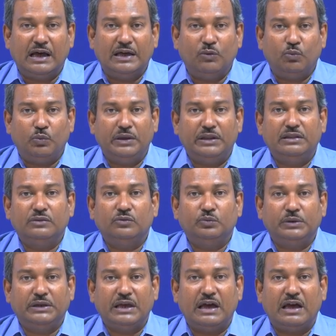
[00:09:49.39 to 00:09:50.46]
when
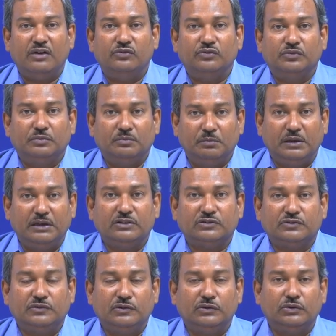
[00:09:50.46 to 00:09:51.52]
we have
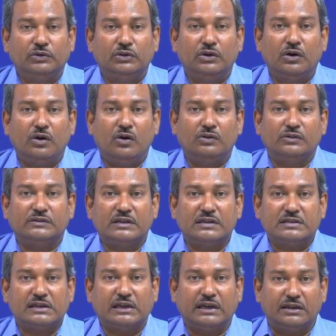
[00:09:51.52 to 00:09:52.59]
mixed flow on such
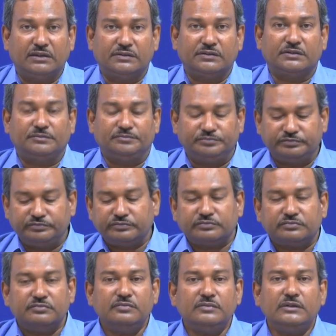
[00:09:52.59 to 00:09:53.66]
a case.
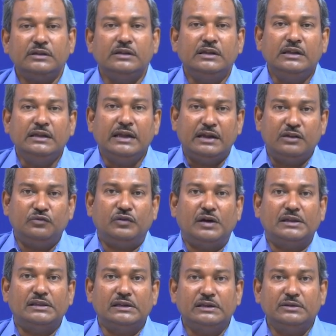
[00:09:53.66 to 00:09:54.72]
And
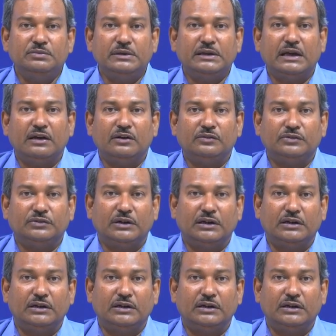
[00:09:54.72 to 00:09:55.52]
finally, we have